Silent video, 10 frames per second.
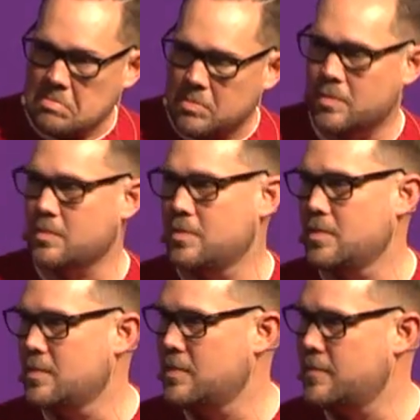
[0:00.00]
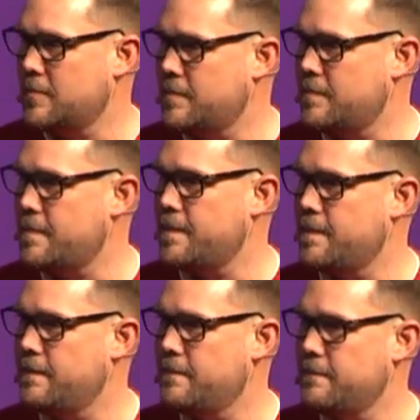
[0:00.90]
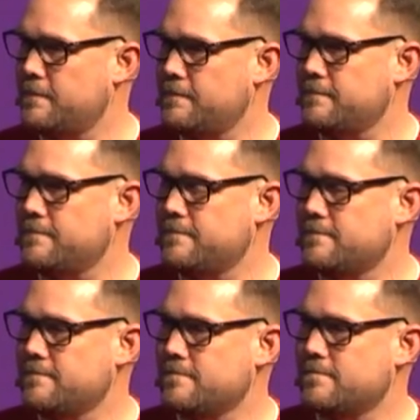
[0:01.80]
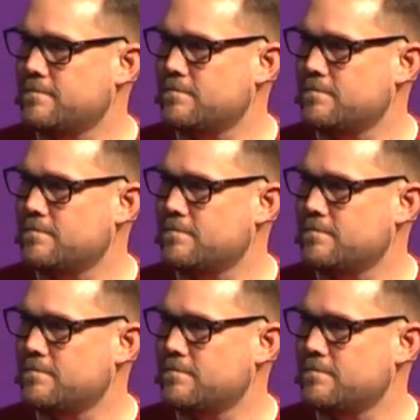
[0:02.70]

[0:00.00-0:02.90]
No one is speaking in this clip.